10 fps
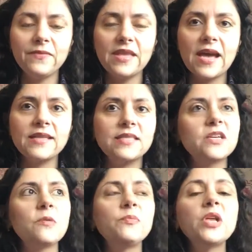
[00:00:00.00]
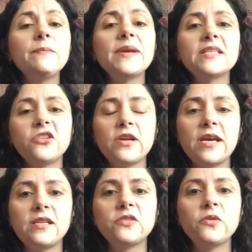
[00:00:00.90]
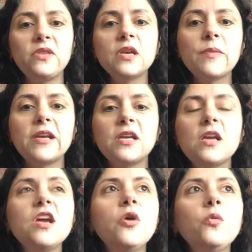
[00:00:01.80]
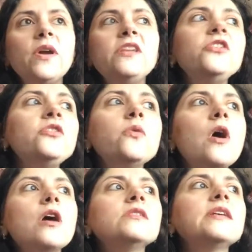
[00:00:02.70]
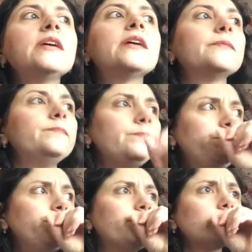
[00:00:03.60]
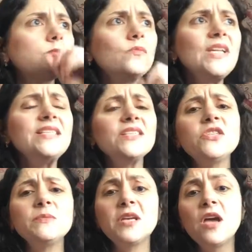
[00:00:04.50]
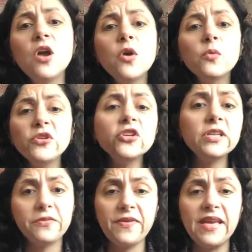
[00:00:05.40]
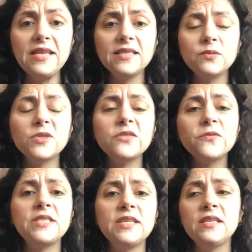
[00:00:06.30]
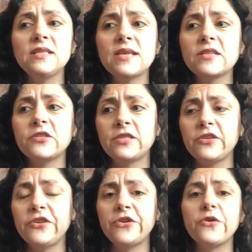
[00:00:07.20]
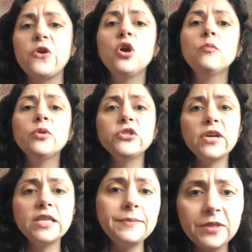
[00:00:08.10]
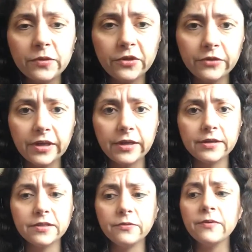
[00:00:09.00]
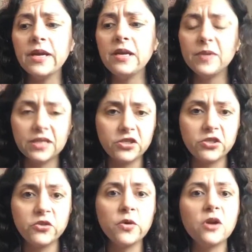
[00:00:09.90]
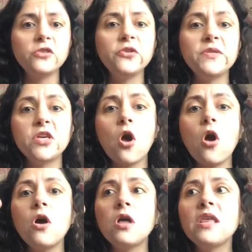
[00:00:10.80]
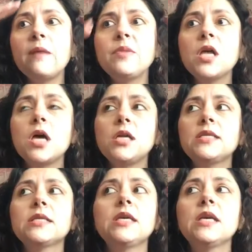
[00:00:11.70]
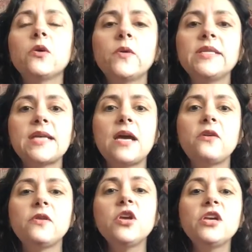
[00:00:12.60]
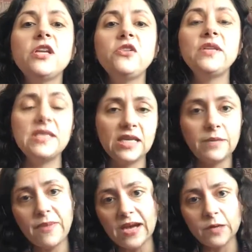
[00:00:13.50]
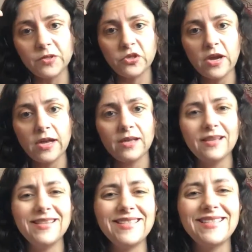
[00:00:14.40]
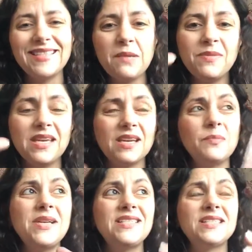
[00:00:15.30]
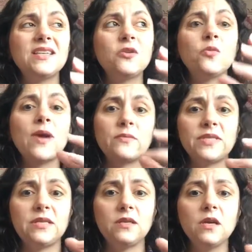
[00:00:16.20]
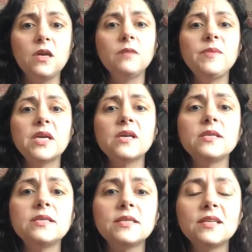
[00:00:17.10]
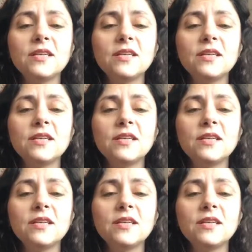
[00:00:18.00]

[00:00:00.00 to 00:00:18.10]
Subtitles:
that blood back to your head. So think about it. When you are like, excuse me, when you're gonna faint, what's the first thing the doctors tell you to do? Put your heads between your legs, right? Because you are losing all that blood. It's like going down, and you need to get it back up to your head. That's the same thing, but it's grounding, because